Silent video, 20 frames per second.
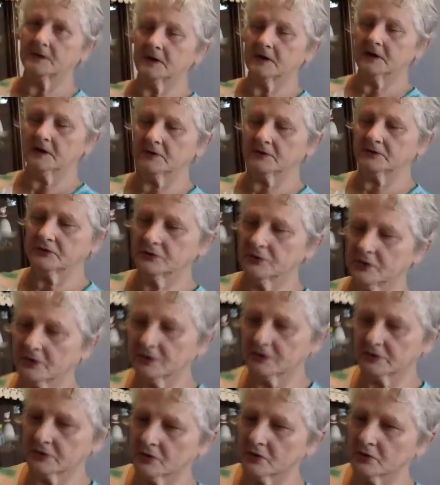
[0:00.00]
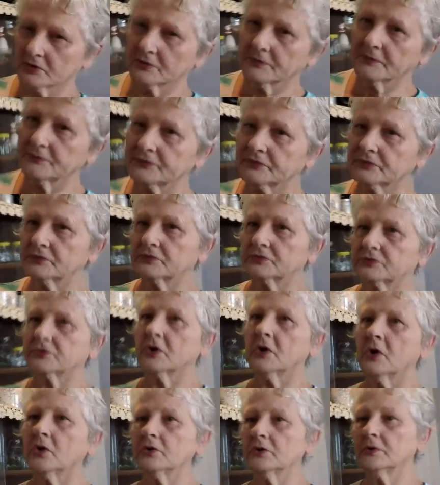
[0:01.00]
that yeah, what you're asking? two hundred down
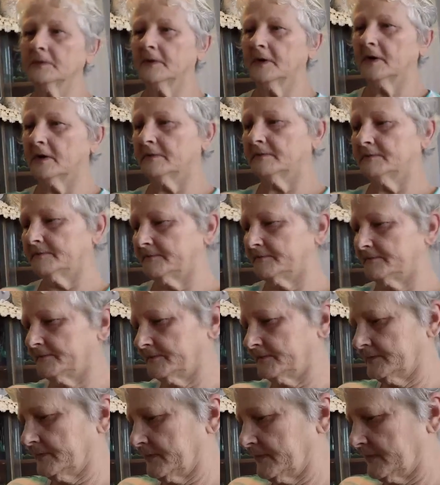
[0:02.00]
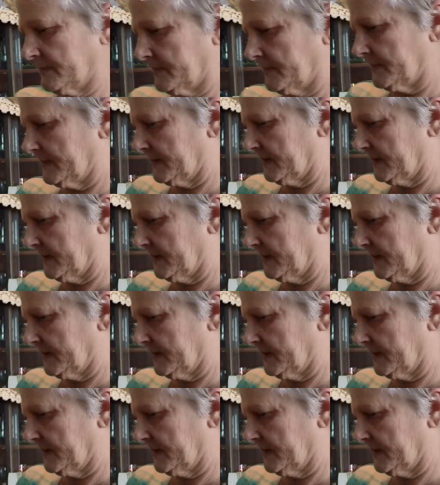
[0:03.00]
to hold the pup. To hold the pup.